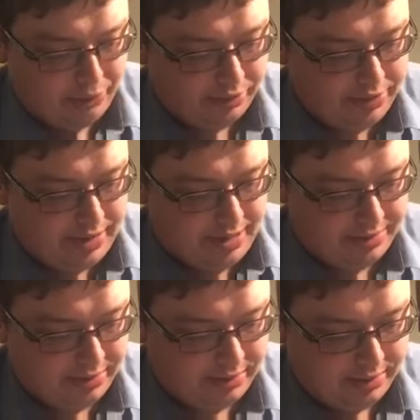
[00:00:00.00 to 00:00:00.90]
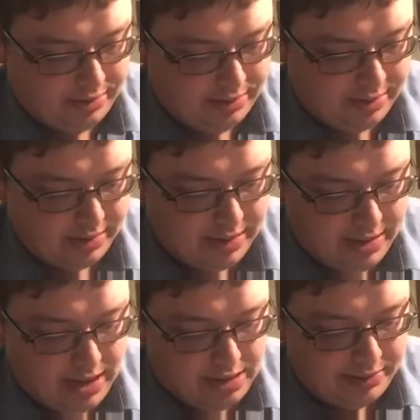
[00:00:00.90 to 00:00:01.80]
six.
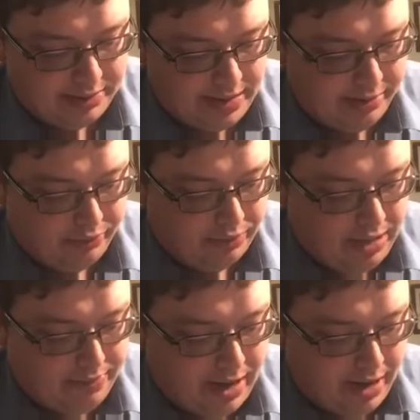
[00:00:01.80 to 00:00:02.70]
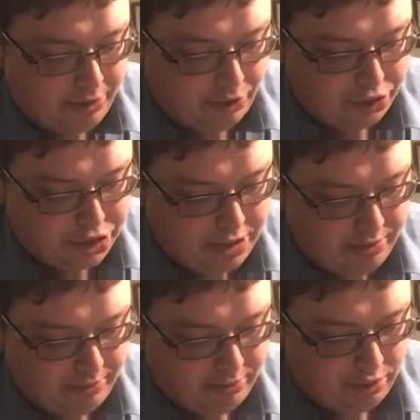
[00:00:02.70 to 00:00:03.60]
The sons of Levi,
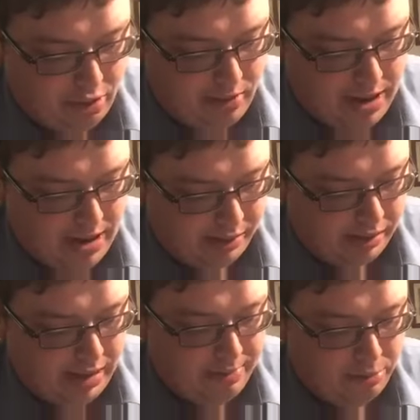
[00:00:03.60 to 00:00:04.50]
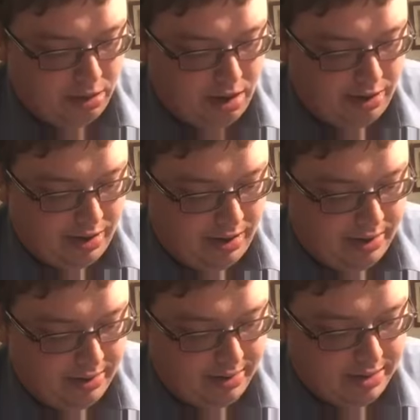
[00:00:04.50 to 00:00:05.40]
Gershon, Kohath, and Merari.
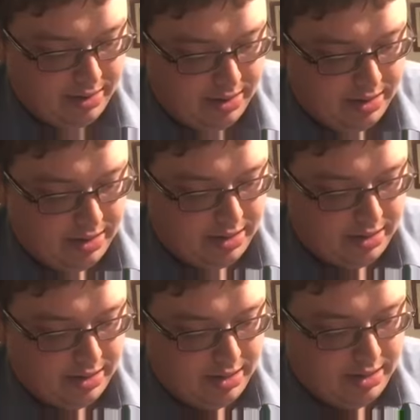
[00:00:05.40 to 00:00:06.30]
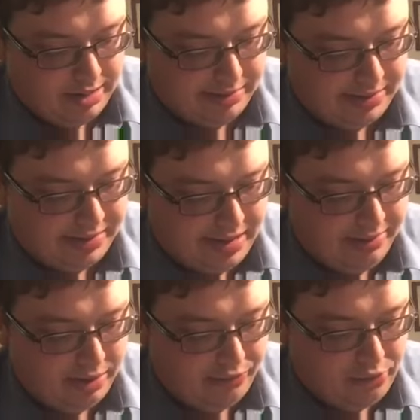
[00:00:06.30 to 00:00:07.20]
And the sons
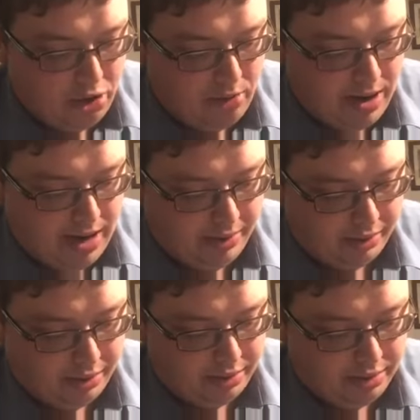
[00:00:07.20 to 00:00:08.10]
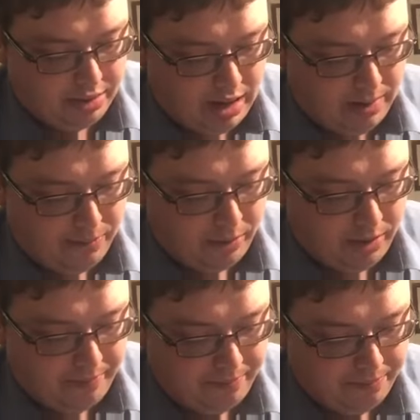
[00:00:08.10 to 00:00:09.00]
of Kohath, Amram,